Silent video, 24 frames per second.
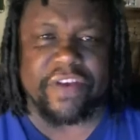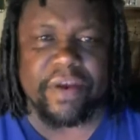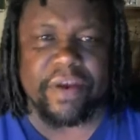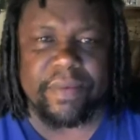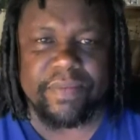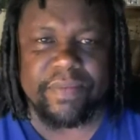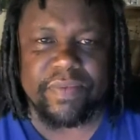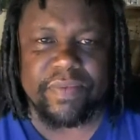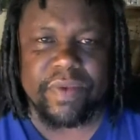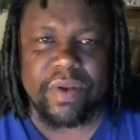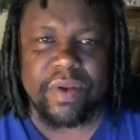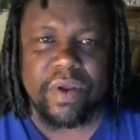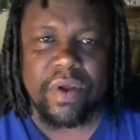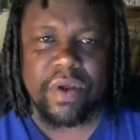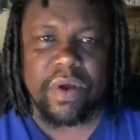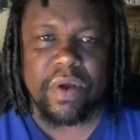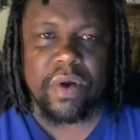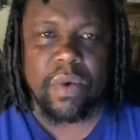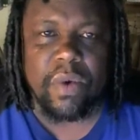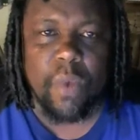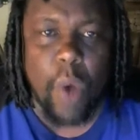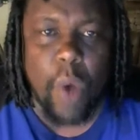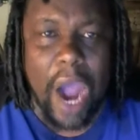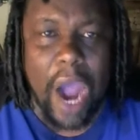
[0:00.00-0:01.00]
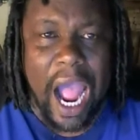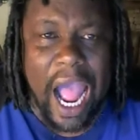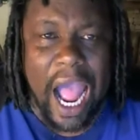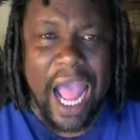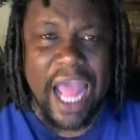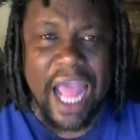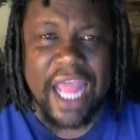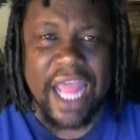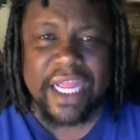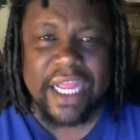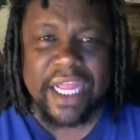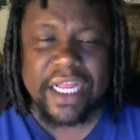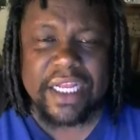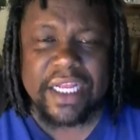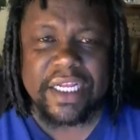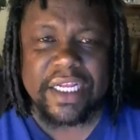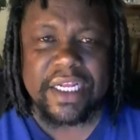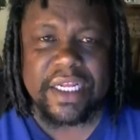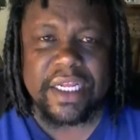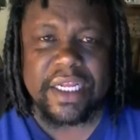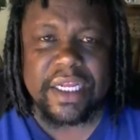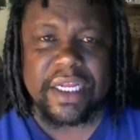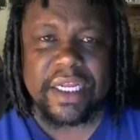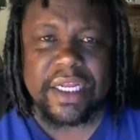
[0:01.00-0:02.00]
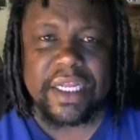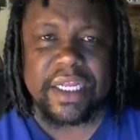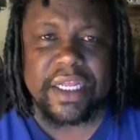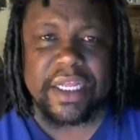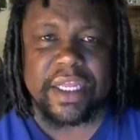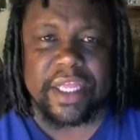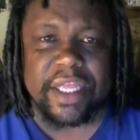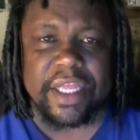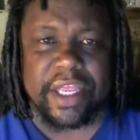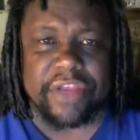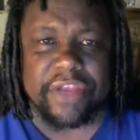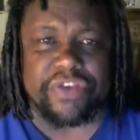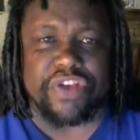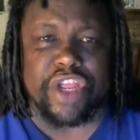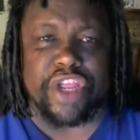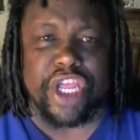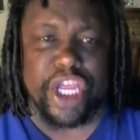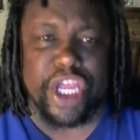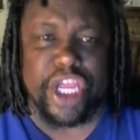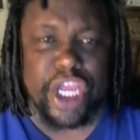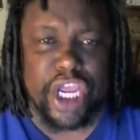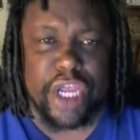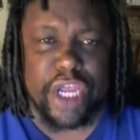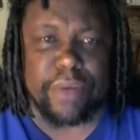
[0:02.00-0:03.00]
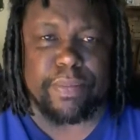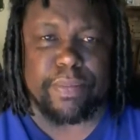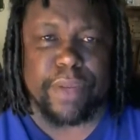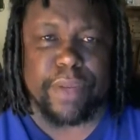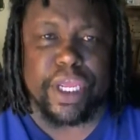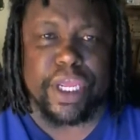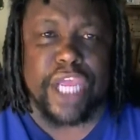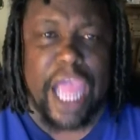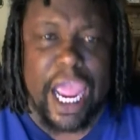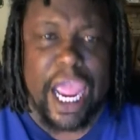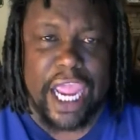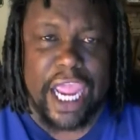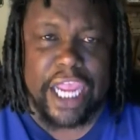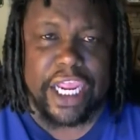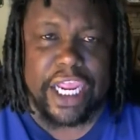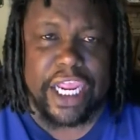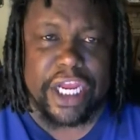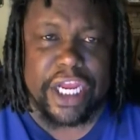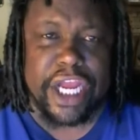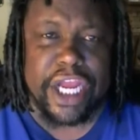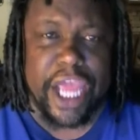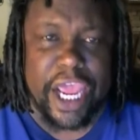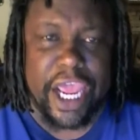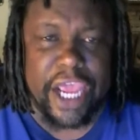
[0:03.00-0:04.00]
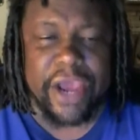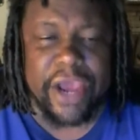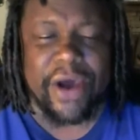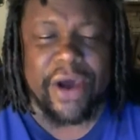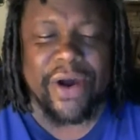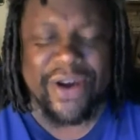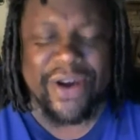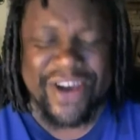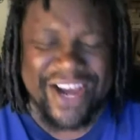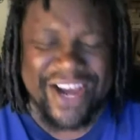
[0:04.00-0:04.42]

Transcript: them, why is the NBA in hell?